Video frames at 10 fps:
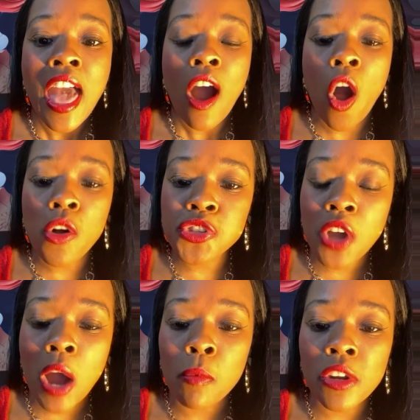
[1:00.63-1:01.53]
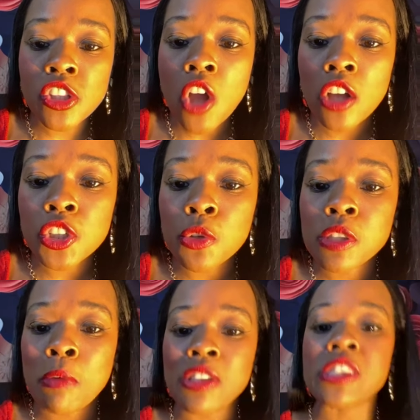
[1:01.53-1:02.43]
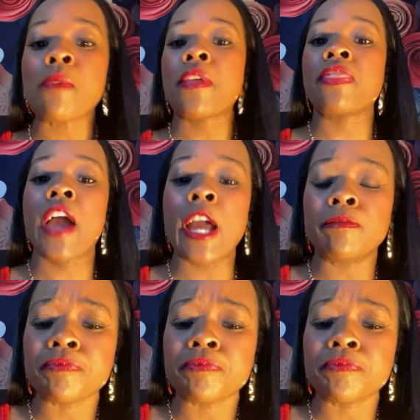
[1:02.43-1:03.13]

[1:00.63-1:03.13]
also i want to talk to you about something that